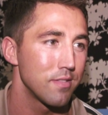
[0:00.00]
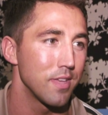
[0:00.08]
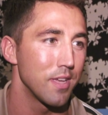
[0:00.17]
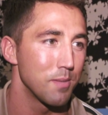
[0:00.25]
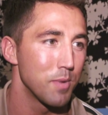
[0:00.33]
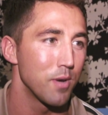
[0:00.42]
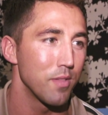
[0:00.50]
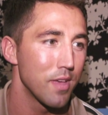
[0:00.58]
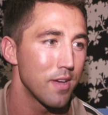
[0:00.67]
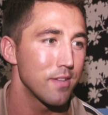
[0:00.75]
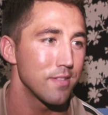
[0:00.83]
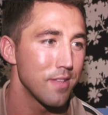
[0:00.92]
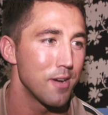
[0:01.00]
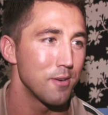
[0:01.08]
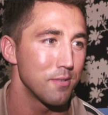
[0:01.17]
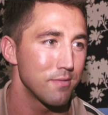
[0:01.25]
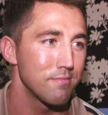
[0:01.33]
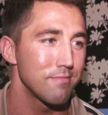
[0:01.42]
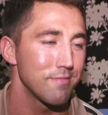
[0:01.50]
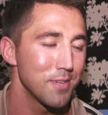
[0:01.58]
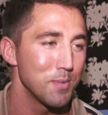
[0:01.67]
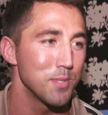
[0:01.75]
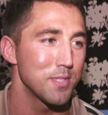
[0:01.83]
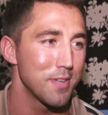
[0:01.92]
think about that now.
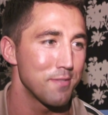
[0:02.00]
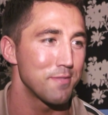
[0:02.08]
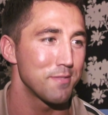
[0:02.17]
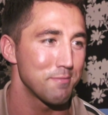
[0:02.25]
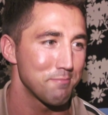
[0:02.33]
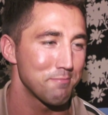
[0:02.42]
It was tough.